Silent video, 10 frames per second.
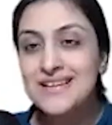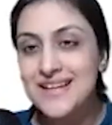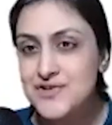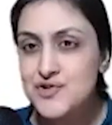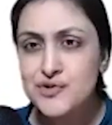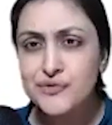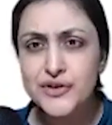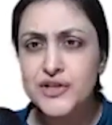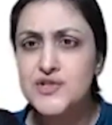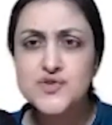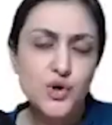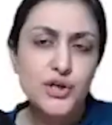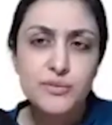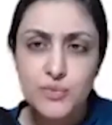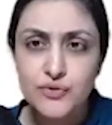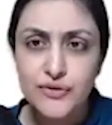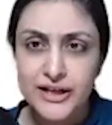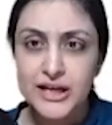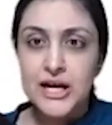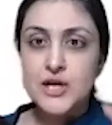rest of it is not
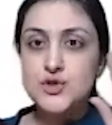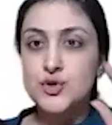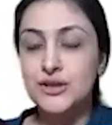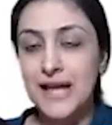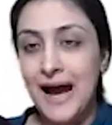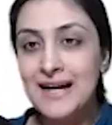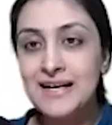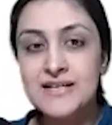moving so that